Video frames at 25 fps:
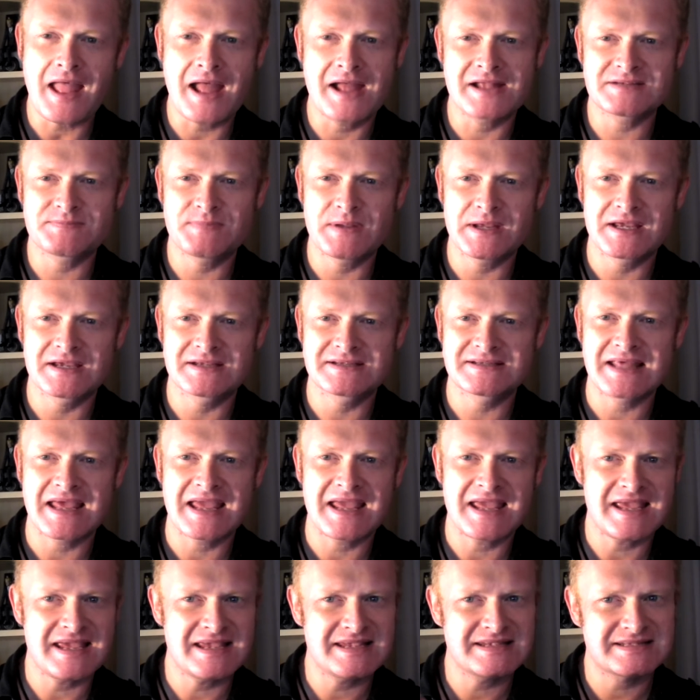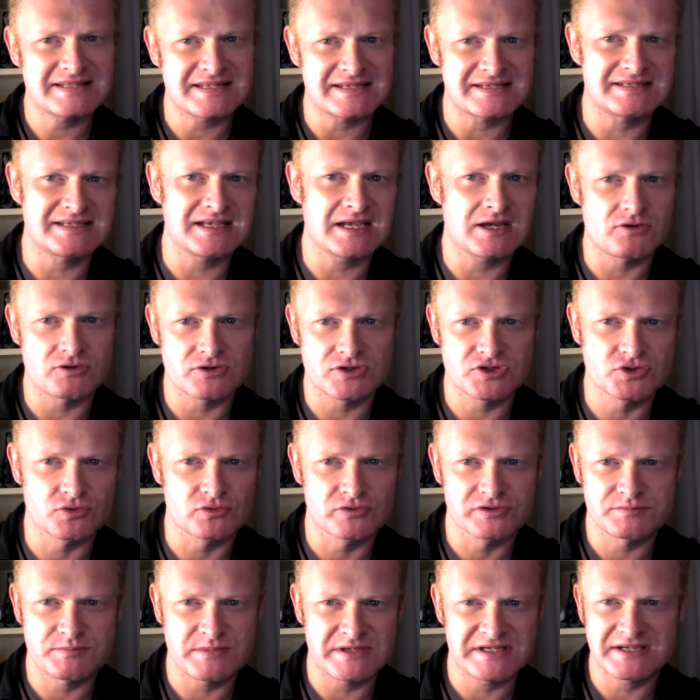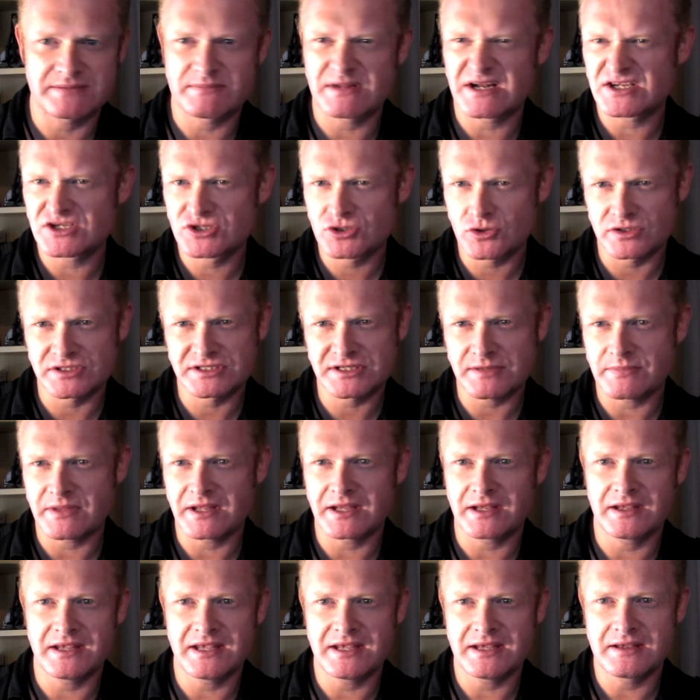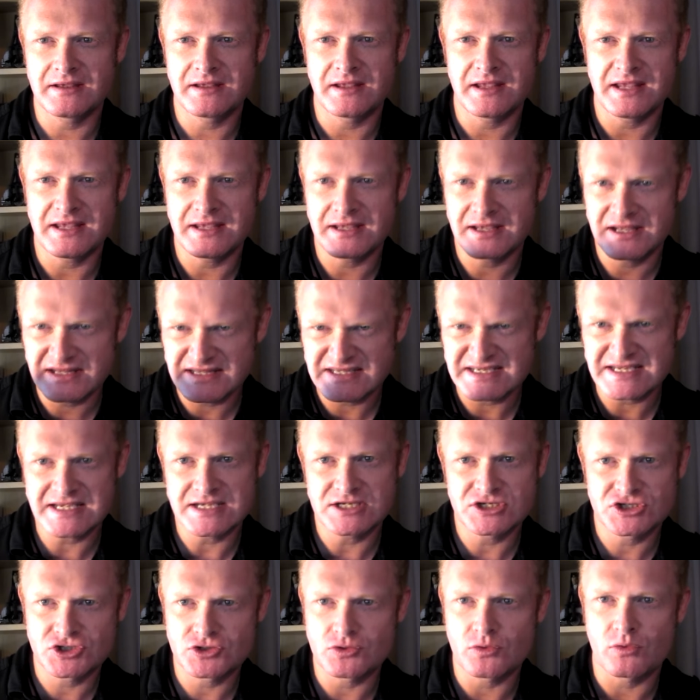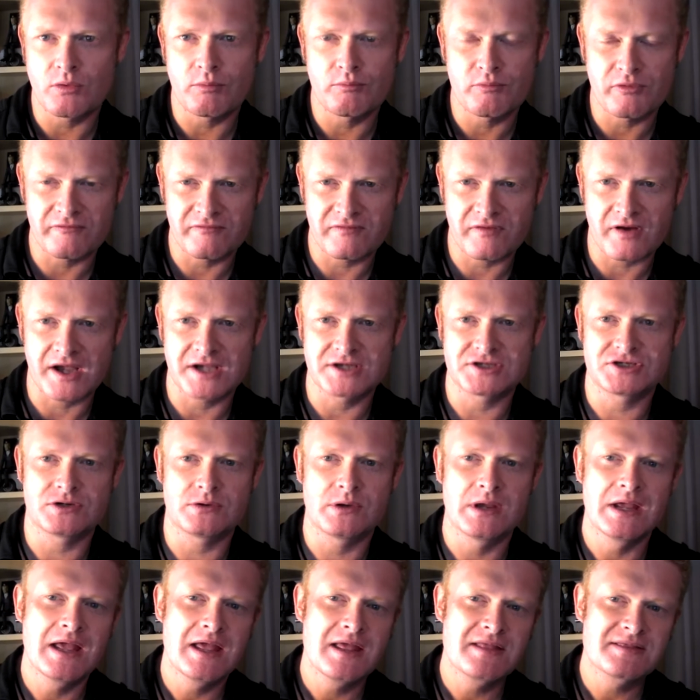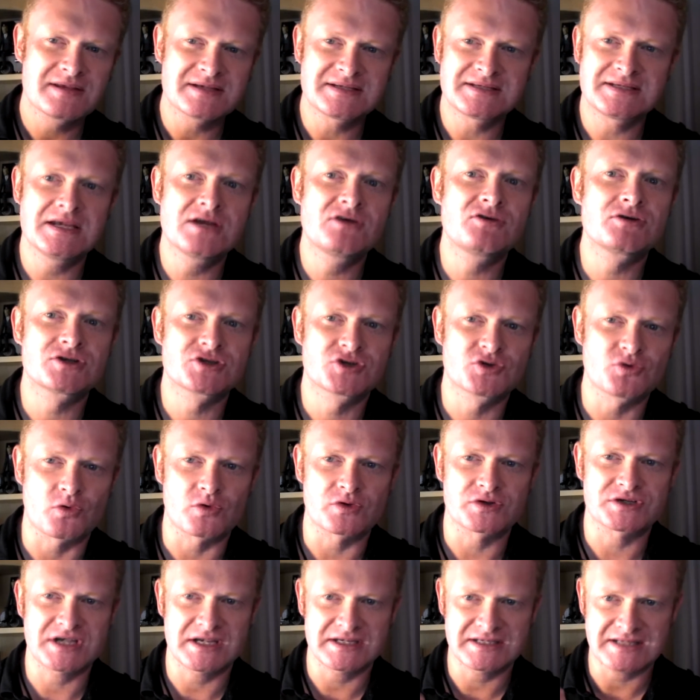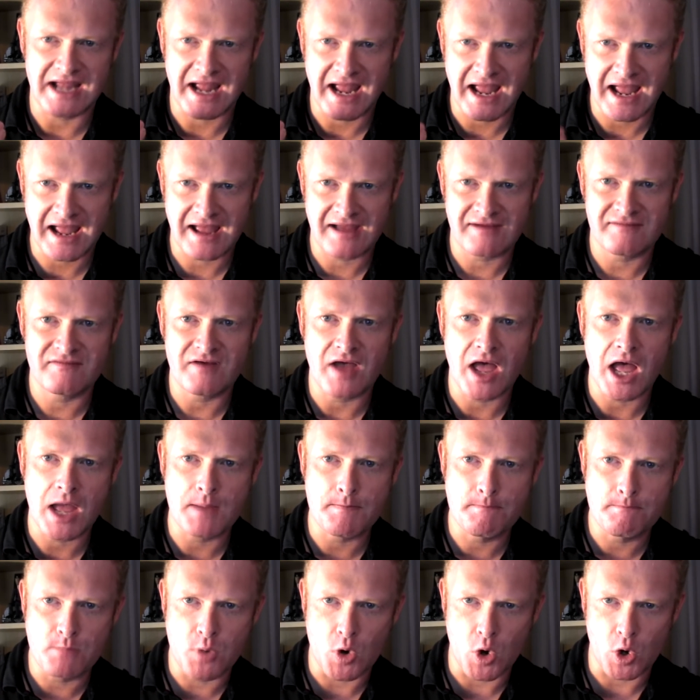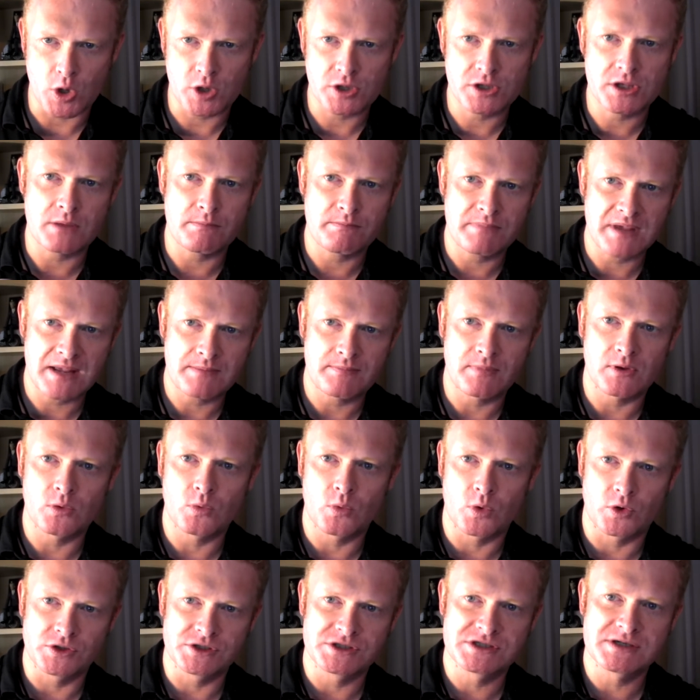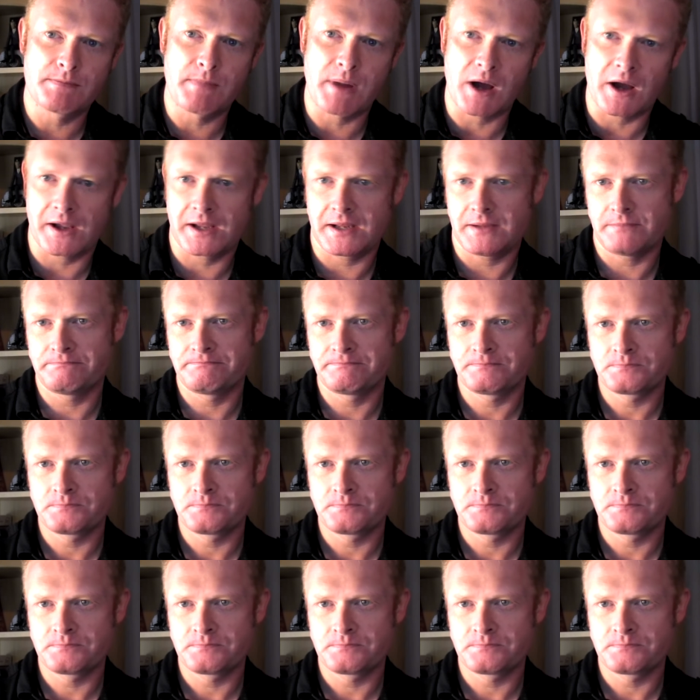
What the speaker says: that's because there is the secret sauce missing, but it's not something he can teach you or provide you. The secret sauce is to have a book that people want to buy.